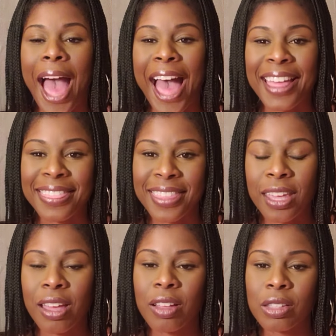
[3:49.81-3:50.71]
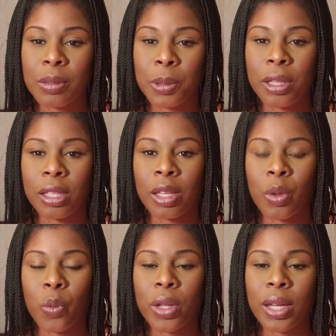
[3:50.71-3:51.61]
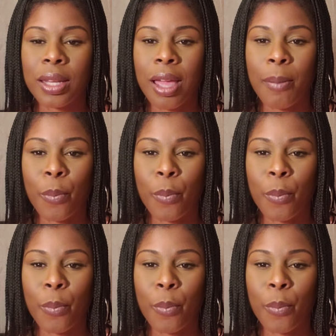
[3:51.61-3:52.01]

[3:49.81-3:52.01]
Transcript: I think ultimately what it